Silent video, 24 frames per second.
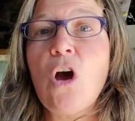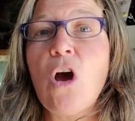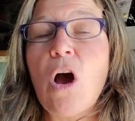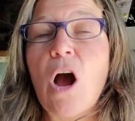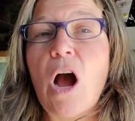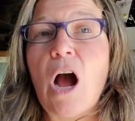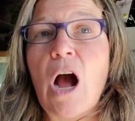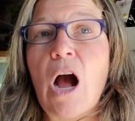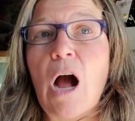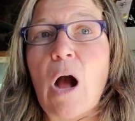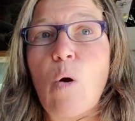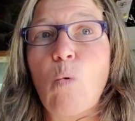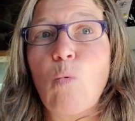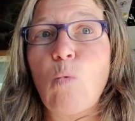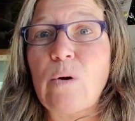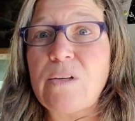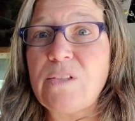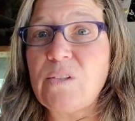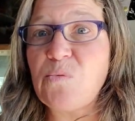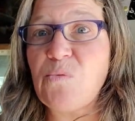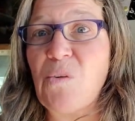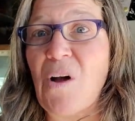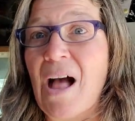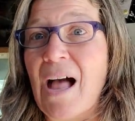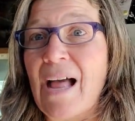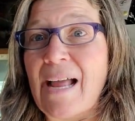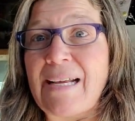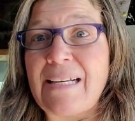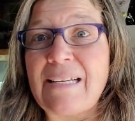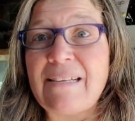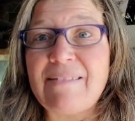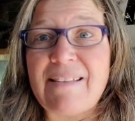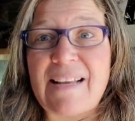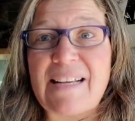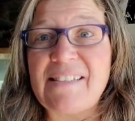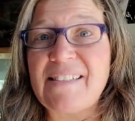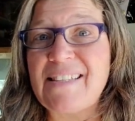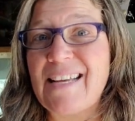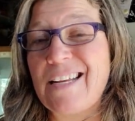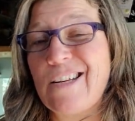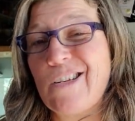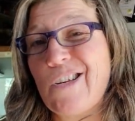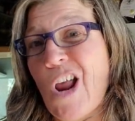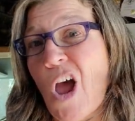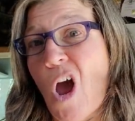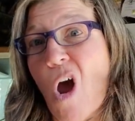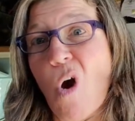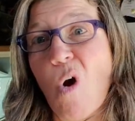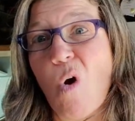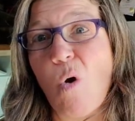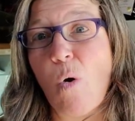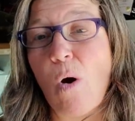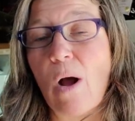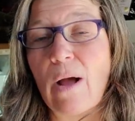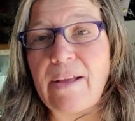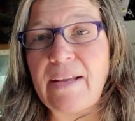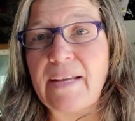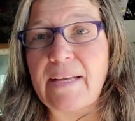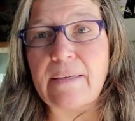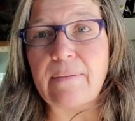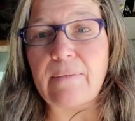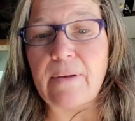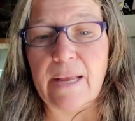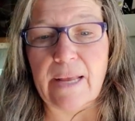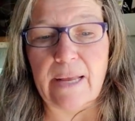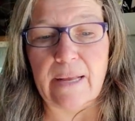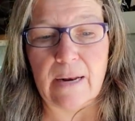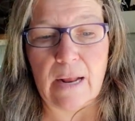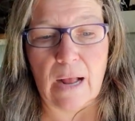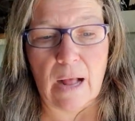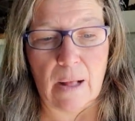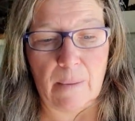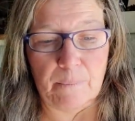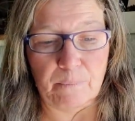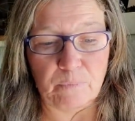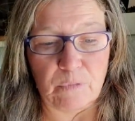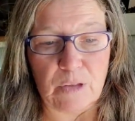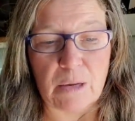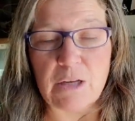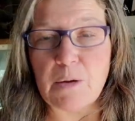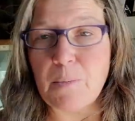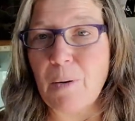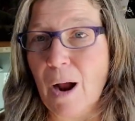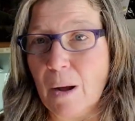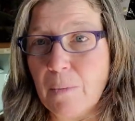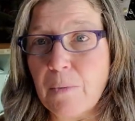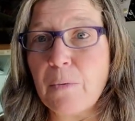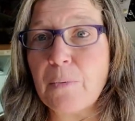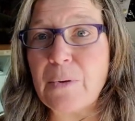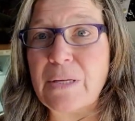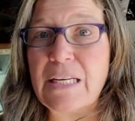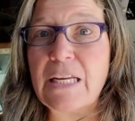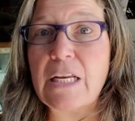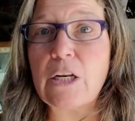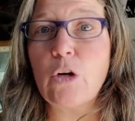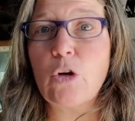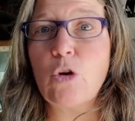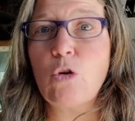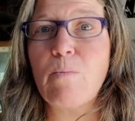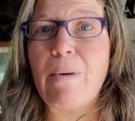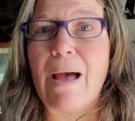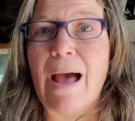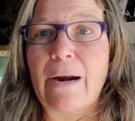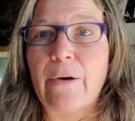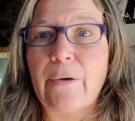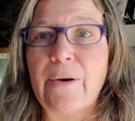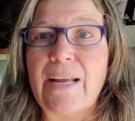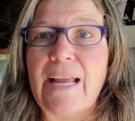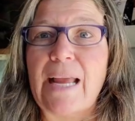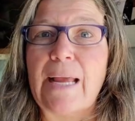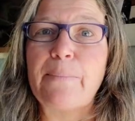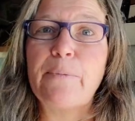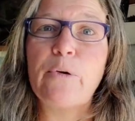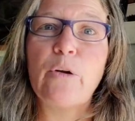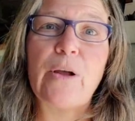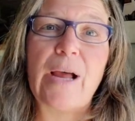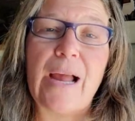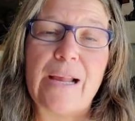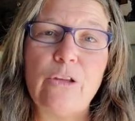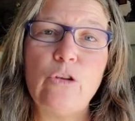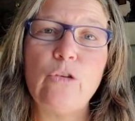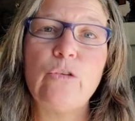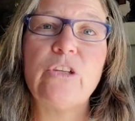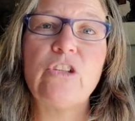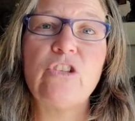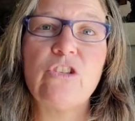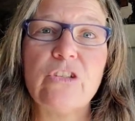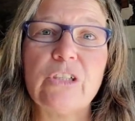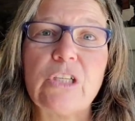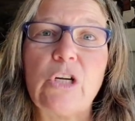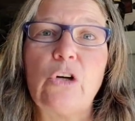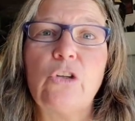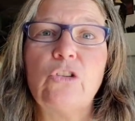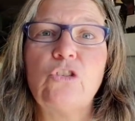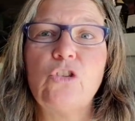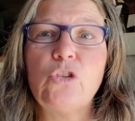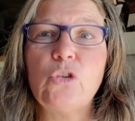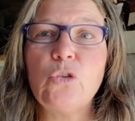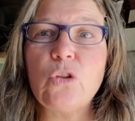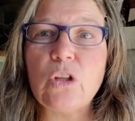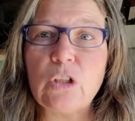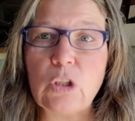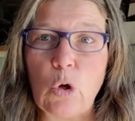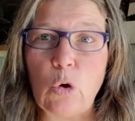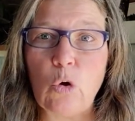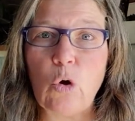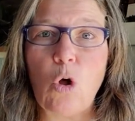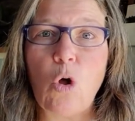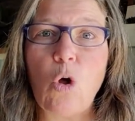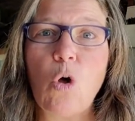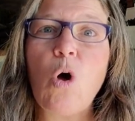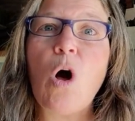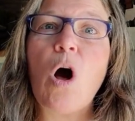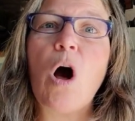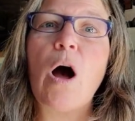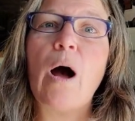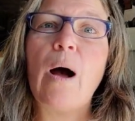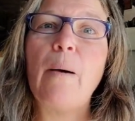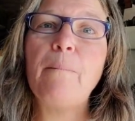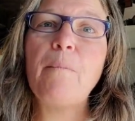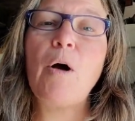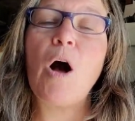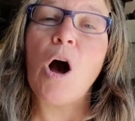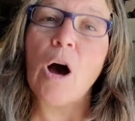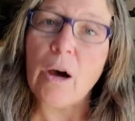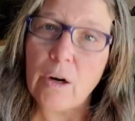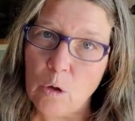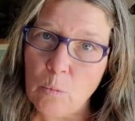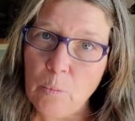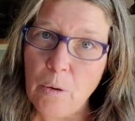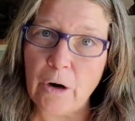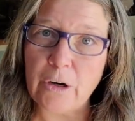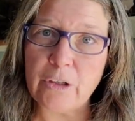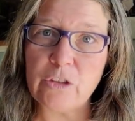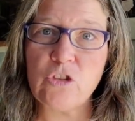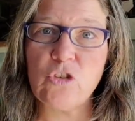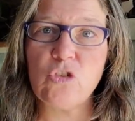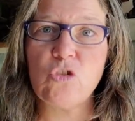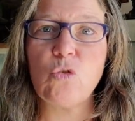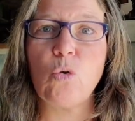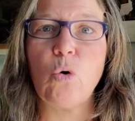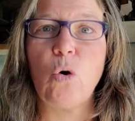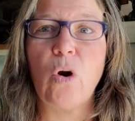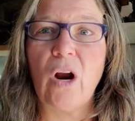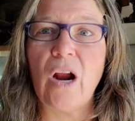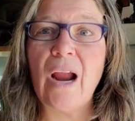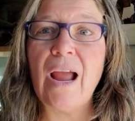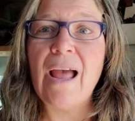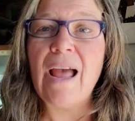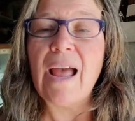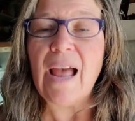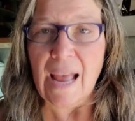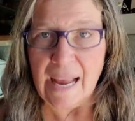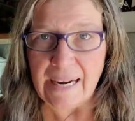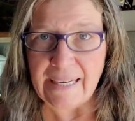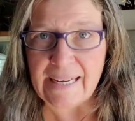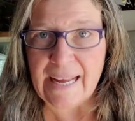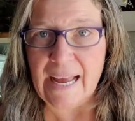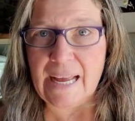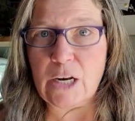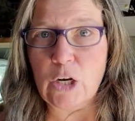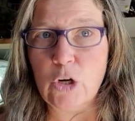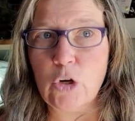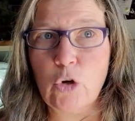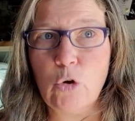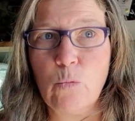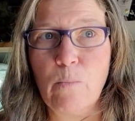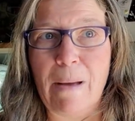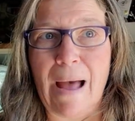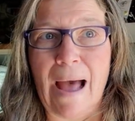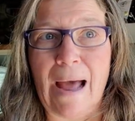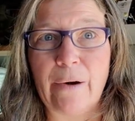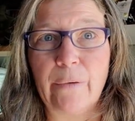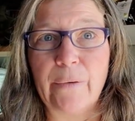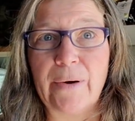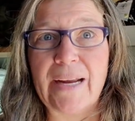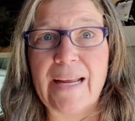Uh, was fine. They said, no, it, it, um, you probably need a new battery cable, and you can just go to the local um, auto parts store and get a new battery